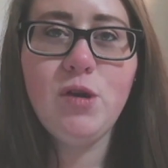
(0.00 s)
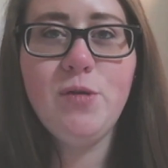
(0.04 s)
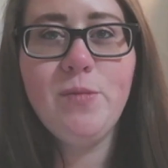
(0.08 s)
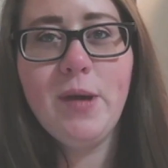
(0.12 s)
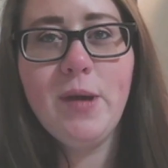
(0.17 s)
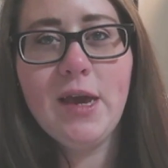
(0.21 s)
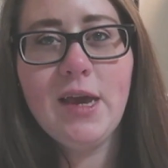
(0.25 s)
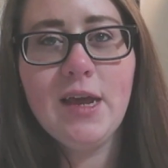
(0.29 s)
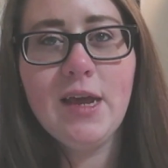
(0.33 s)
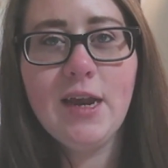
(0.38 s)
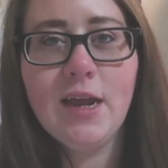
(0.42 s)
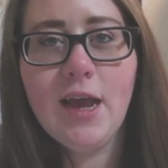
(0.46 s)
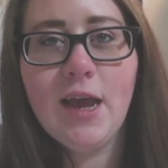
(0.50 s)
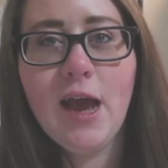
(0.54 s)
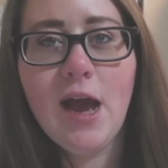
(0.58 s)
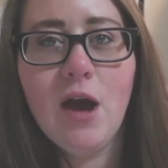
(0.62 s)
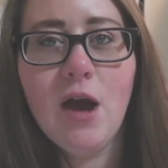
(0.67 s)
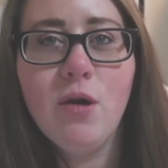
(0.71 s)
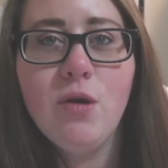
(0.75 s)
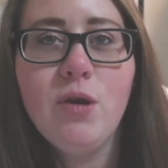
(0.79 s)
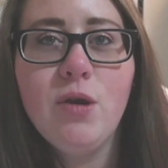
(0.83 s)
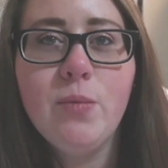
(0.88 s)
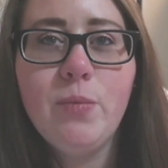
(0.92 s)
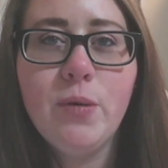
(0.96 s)
you make an
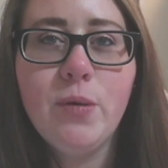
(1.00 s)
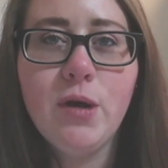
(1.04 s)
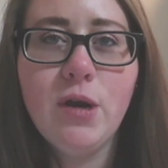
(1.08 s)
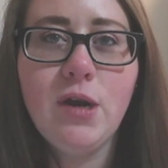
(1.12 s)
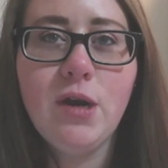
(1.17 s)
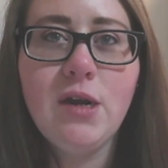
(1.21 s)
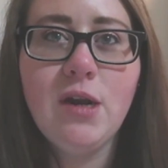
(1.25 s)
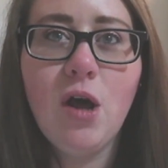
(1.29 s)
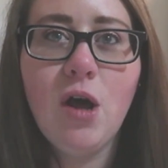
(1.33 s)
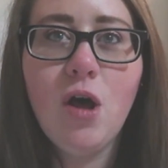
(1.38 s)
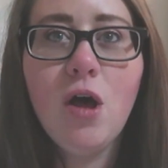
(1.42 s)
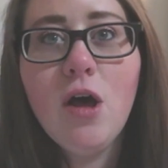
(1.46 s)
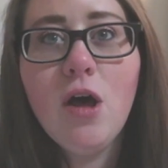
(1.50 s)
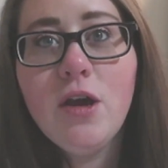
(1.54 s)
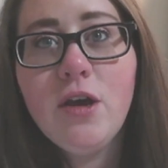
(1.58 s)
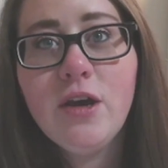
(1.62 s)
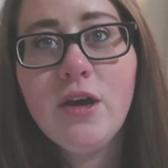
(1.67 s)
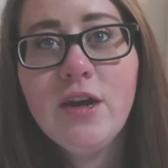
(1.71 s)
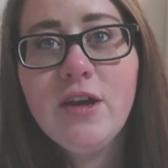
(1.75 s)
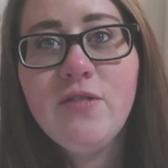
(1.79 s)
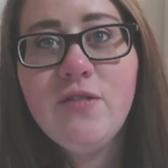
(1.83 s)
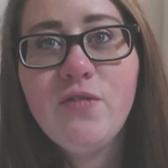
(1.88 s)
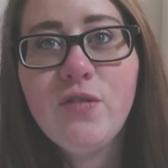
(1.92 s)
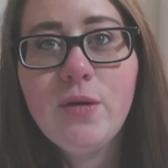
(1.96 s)
account, you put in all
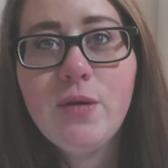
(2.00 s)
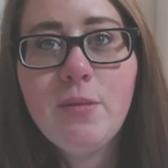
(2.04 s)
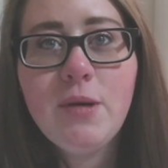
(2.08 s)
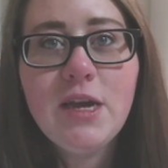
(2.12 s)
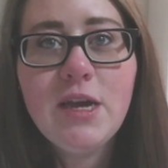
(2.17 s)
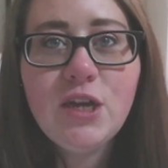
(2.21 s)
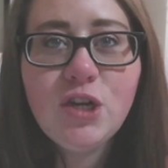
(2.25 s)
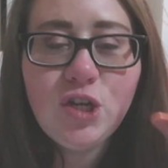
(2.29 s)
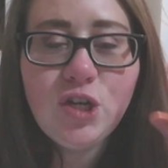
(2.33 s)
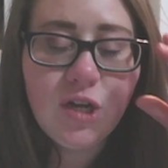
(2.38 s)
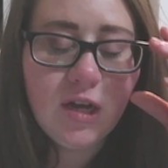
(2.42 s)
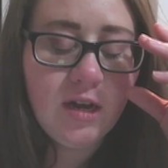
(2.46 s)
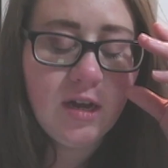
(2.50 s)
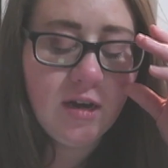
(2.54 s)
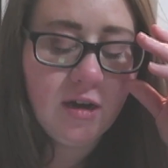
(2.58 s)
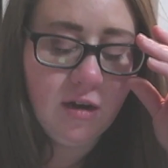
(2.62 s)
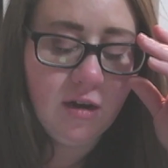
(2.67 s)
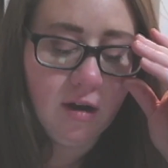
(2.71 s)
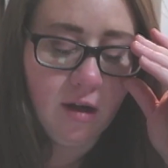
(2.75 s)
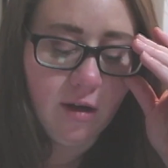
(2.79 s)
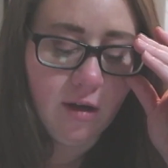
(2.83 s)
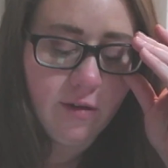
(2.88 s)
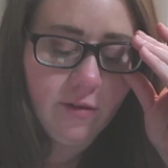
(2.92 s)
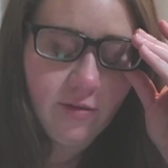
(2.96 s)
your information
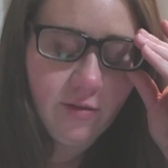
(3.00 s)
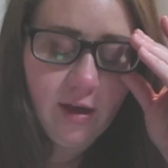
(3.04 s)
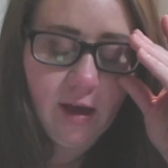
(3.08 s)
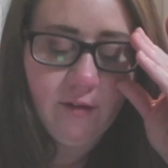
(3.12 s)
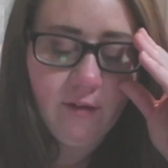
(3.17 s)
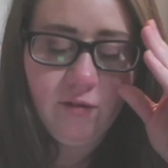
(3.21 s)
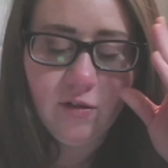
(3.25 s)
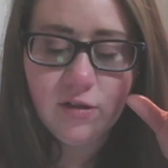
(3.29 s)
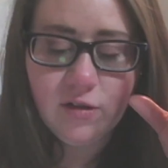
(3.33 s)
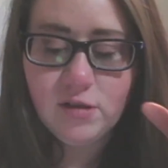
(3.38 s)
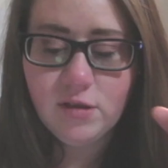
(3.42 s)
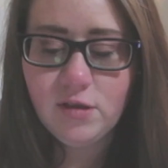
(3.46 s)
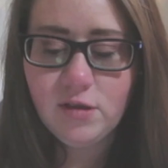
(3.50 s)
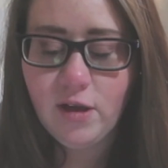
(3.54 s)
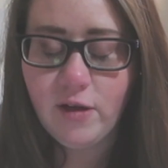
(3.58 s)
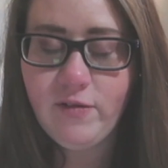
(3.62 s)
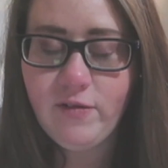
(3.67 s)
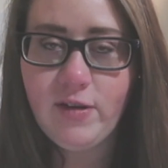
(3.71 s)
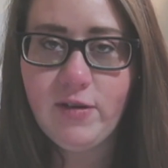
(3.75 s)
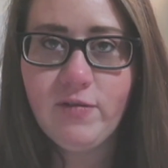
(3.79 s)
and all of that fun stuff,